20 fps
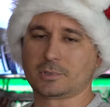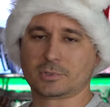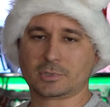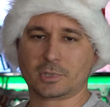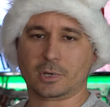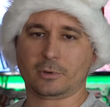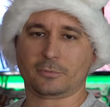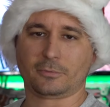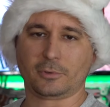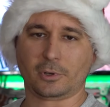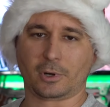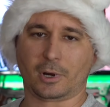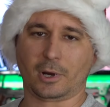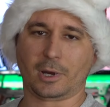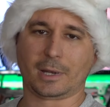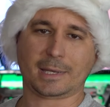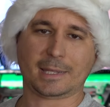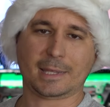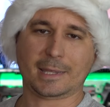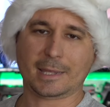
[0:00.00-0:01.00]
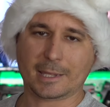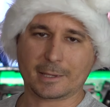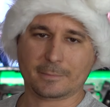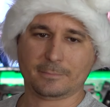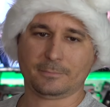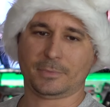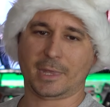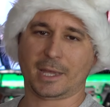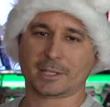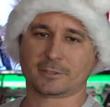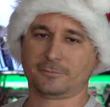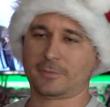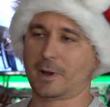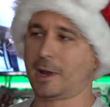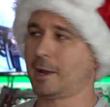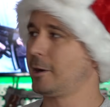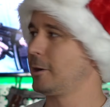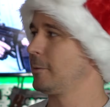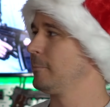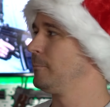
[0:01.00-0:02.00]
So if you're on E, that's
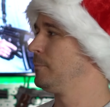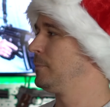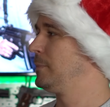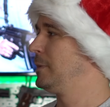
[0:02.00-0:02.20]
fire,